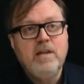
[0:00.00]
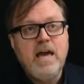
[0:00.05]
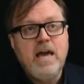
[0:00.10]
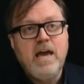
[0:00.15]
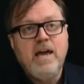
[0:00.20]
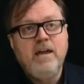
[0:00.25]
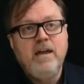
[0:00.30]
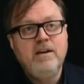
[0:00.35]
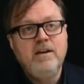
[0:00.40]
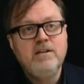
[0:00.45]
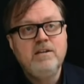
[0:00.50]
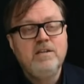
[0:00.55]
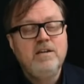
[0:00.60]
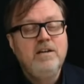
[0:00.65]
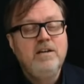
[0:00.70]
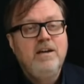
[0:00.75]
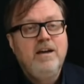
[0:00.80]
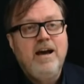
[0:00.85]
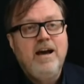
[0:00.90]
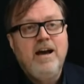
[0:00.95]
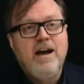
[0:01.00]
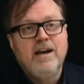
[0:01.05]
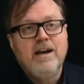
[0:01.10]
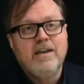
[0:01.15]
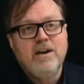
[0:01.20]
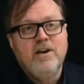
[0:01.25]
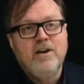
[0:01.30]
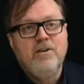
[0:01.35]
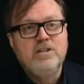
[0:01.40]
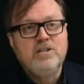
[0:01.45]
and
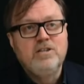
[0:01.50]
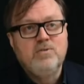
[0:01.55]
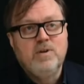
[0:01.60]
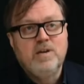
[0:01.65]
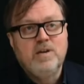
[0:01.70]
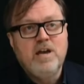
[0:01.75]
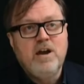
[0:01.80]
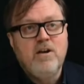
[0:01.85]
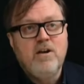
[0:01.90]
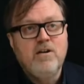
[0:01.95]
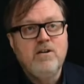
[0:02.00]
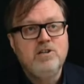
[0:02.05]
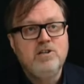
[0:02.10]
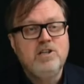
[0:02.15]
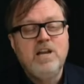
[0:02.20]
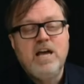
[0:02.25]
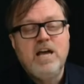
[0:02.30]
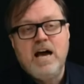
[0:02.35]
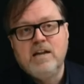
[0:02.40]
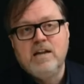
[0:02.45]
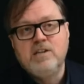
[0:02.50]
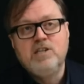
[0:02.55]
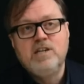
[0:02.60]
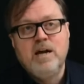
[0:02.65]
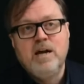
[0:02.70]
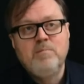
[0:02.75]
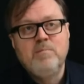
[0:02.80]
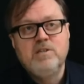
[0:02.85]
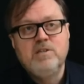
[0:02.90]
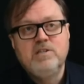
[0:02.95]
going to encourage large
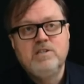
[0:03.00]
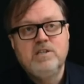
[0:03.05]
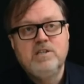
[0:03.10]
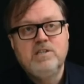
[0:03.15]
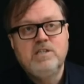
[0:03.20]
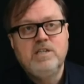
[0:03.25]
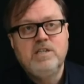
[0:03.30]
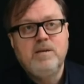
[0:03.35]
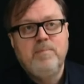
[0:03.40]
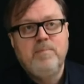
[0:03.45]
numbers to step